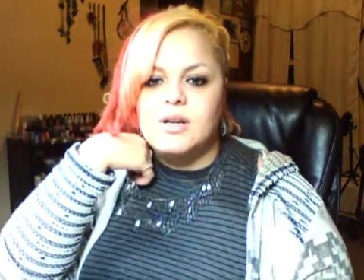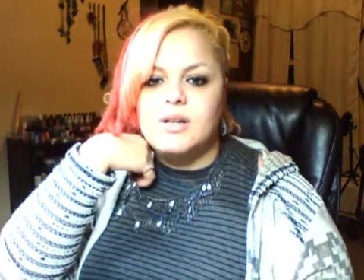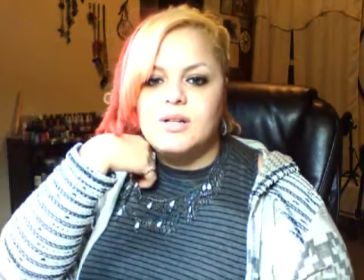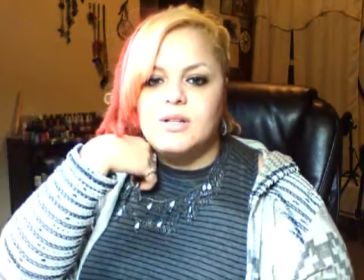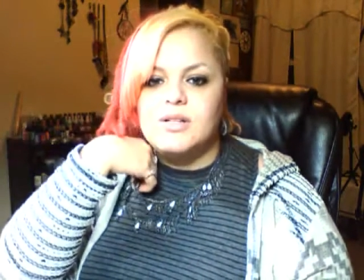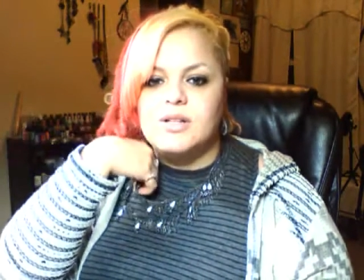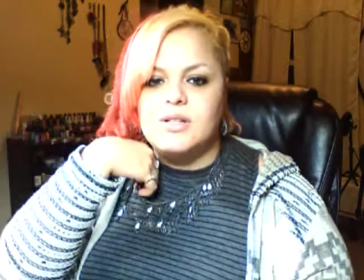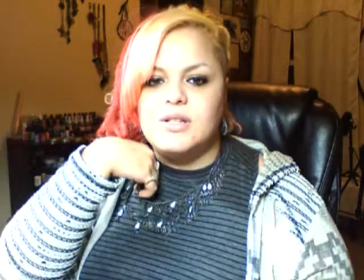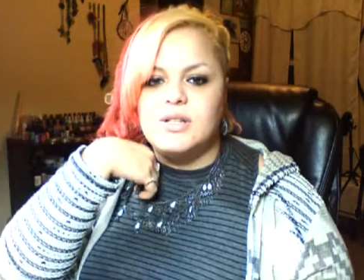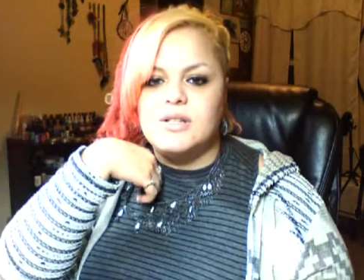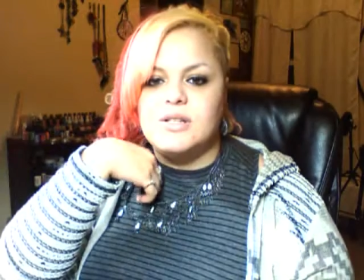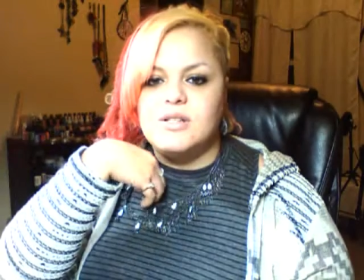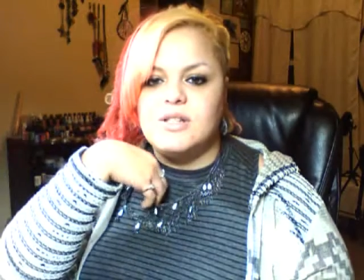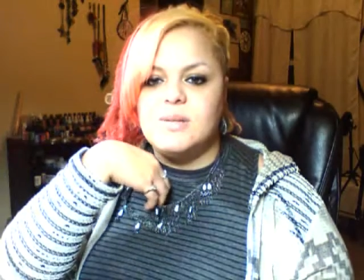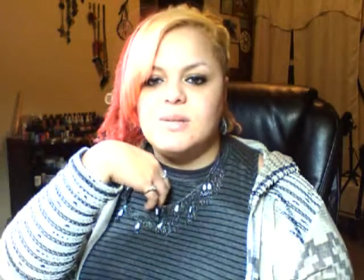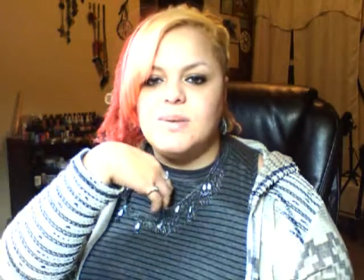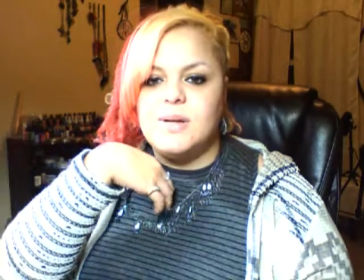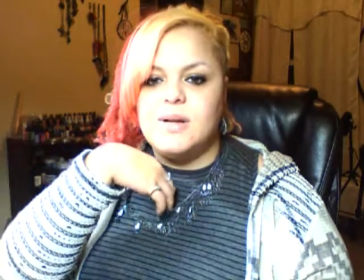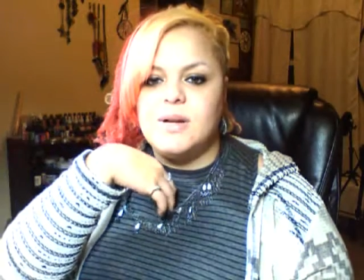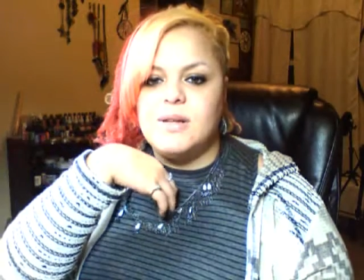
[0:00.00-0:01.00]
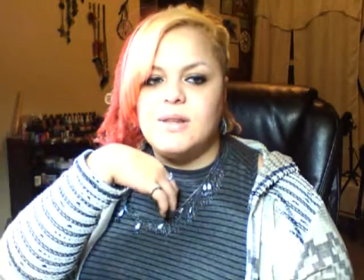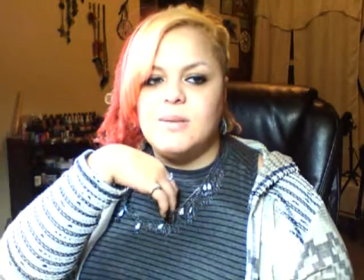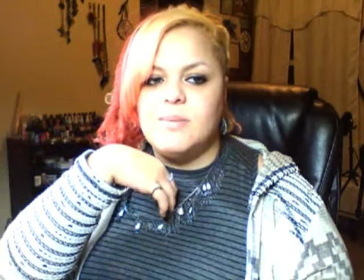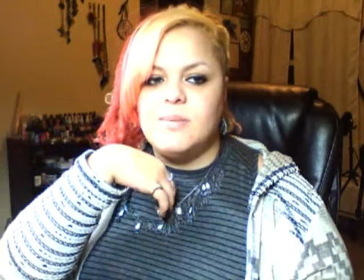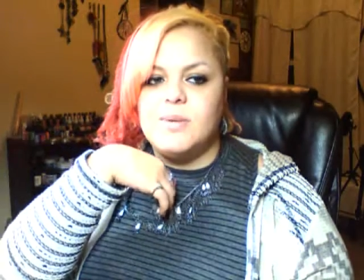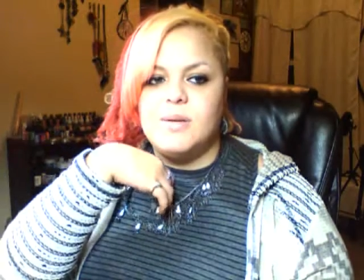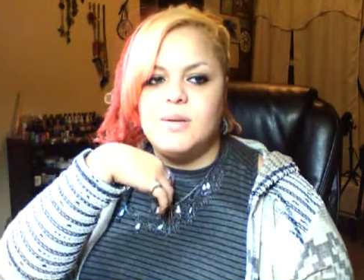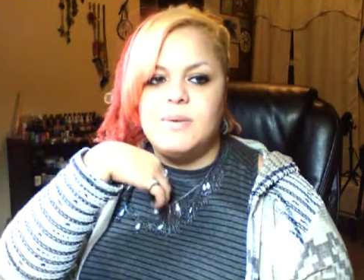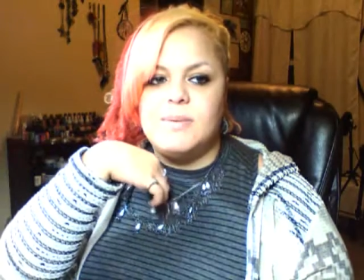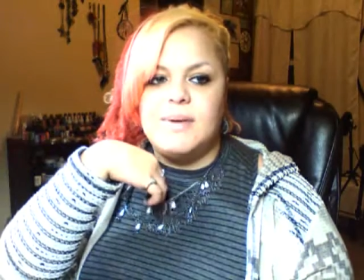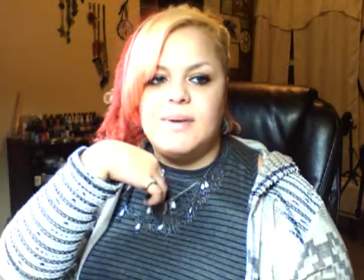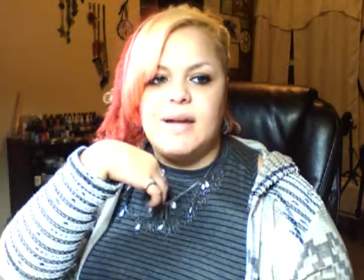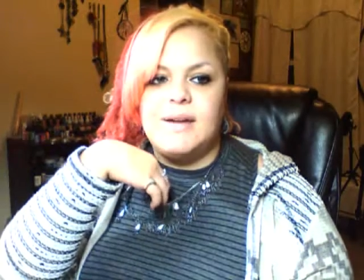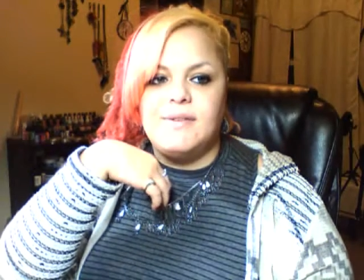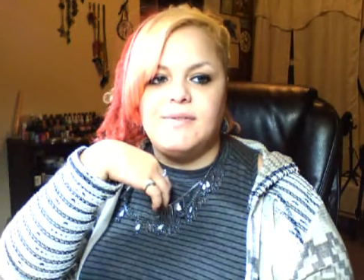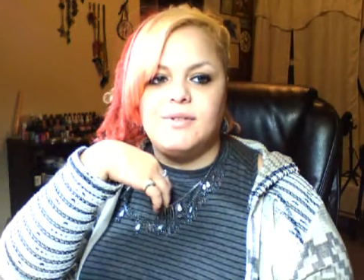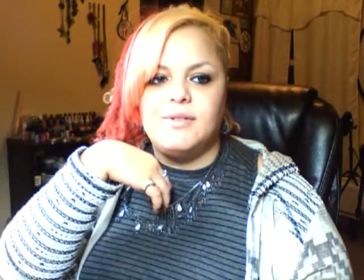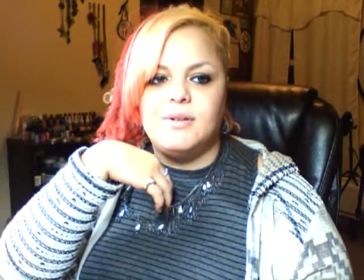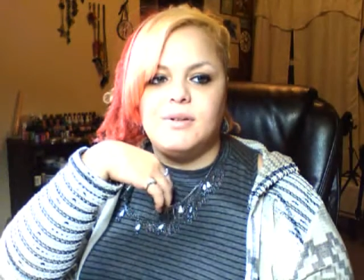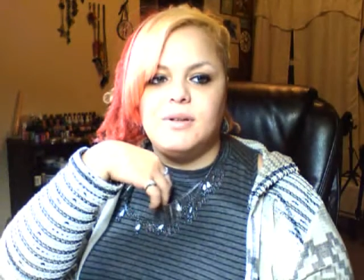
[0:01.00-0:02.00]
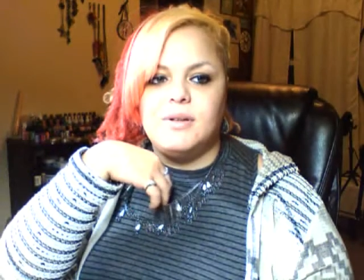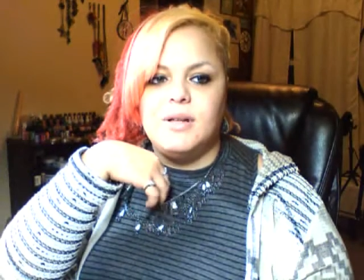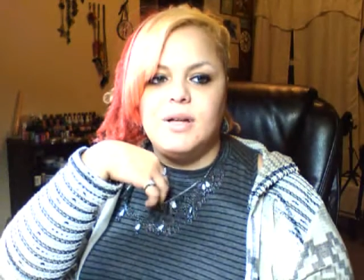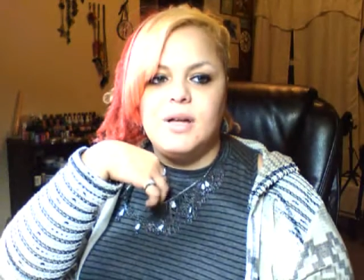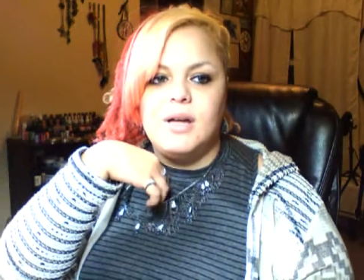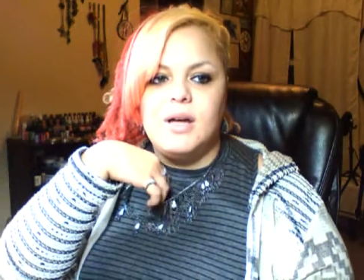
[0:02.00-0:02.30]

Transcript: she says sleeping on them can be painful.